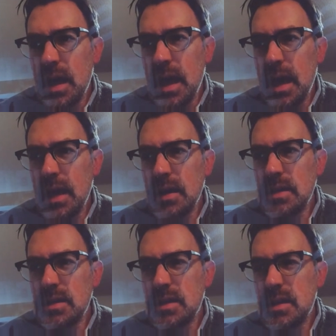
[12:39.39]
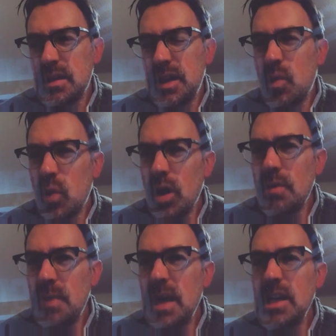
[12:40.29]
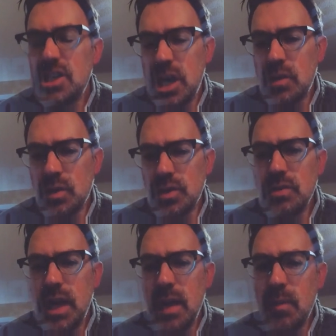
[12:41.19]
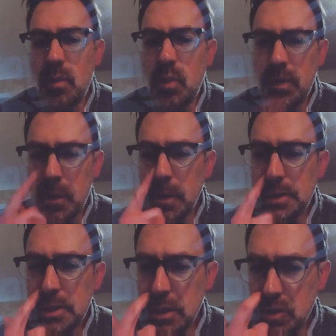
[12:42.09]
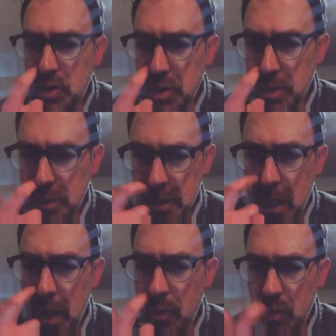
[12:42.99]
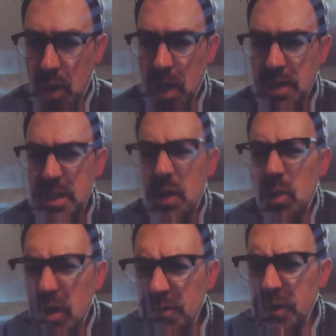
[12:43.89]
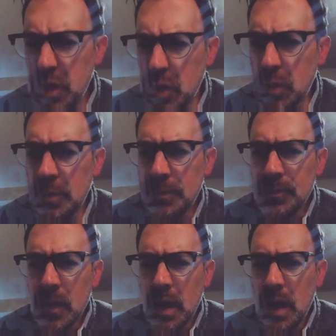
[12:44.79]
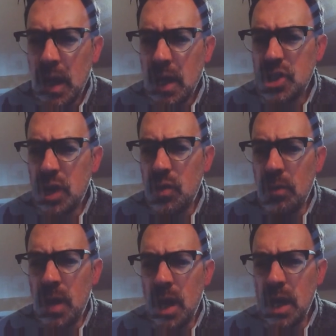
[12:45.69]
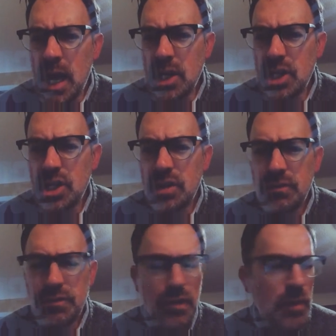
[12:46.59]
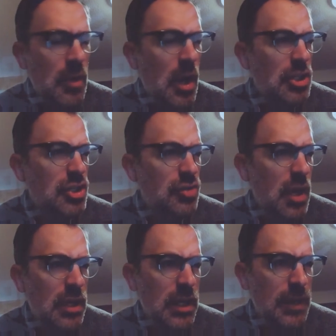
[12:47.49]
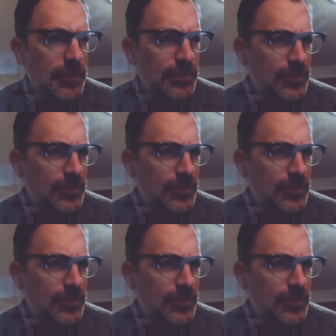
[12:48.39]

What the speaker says: And there weren't many generals who came up with good solutions otherwise. There were a few. General Monash from Australia